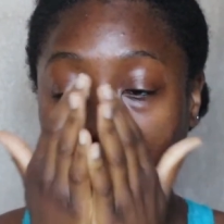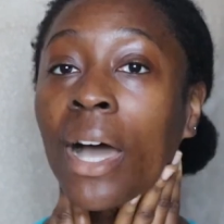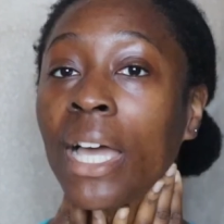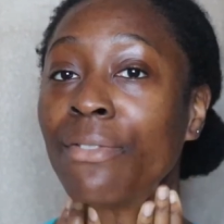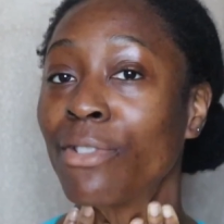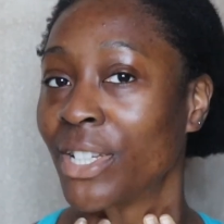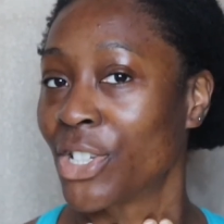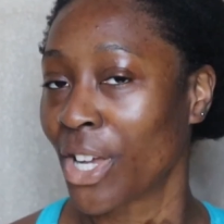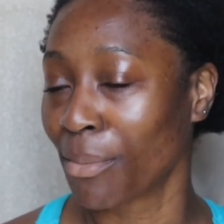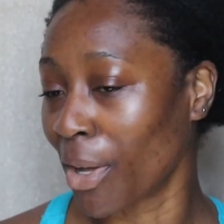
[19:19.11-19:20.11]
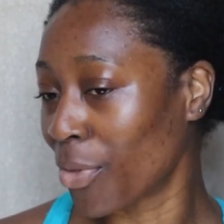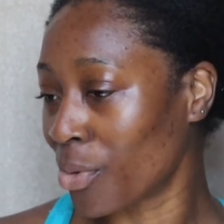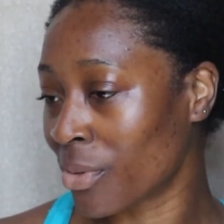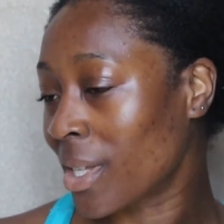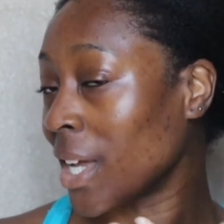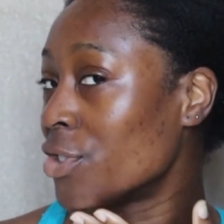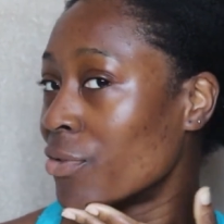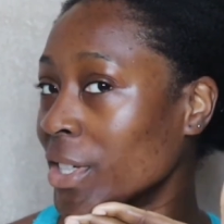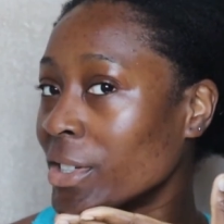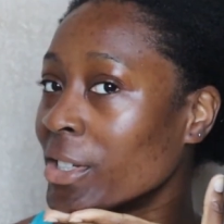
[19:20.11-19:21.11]
I have already shared my thoughts, as you
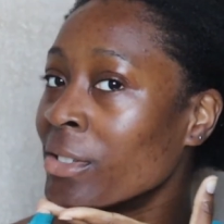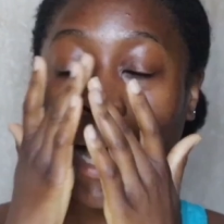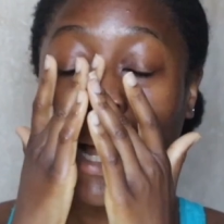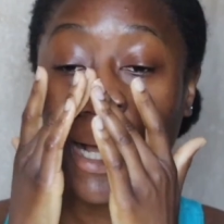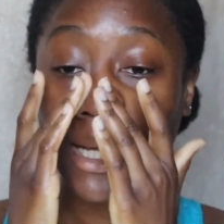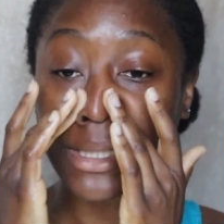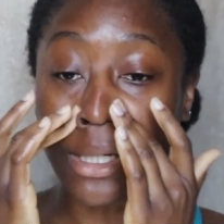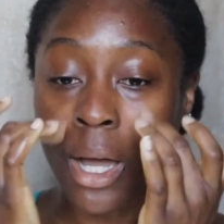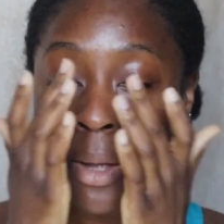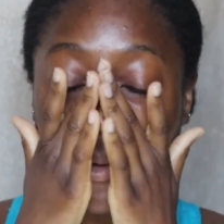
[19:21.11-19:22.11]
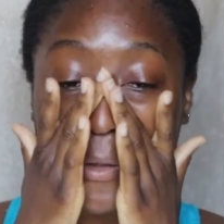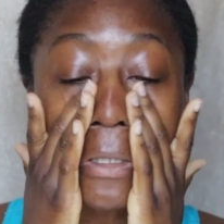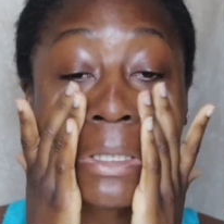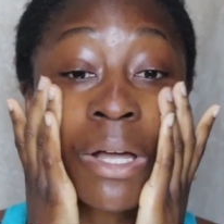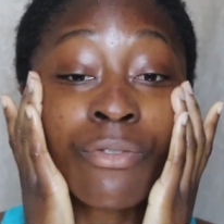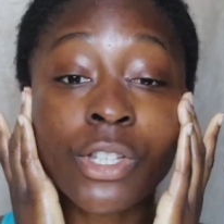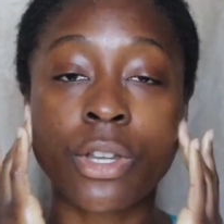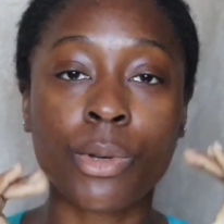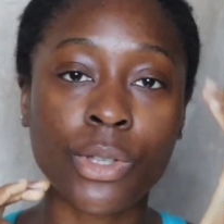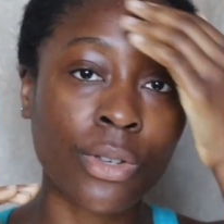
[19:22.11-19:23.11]
already know, and I would just love to
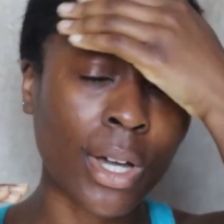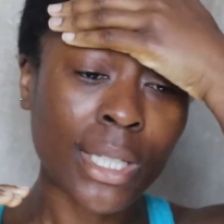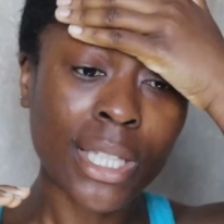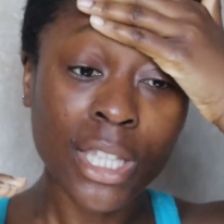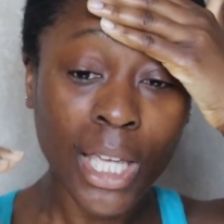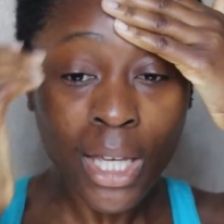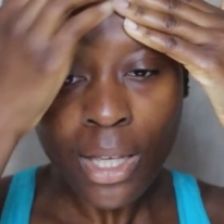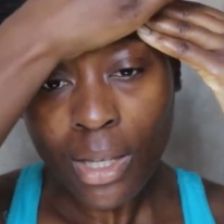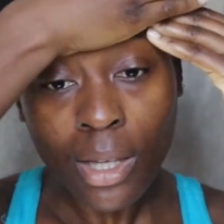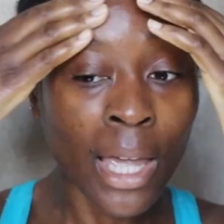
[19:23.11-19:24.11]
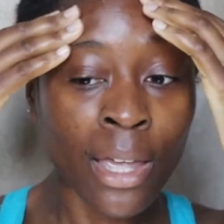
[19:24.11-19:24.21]
know what you guys think.